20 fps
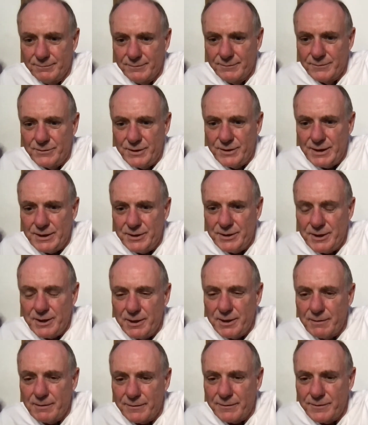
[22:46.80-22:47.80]

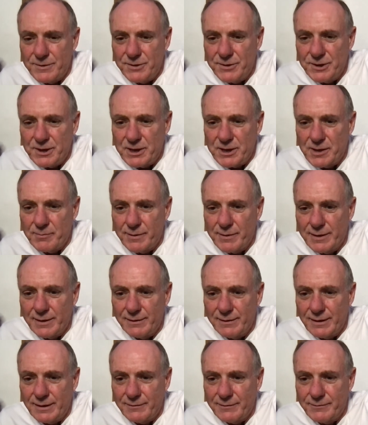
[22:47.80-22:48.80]
gguf and
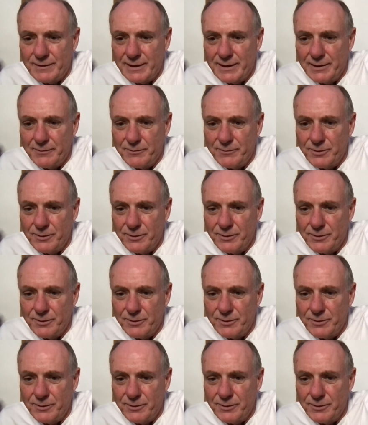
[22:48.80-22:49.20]
ggml are file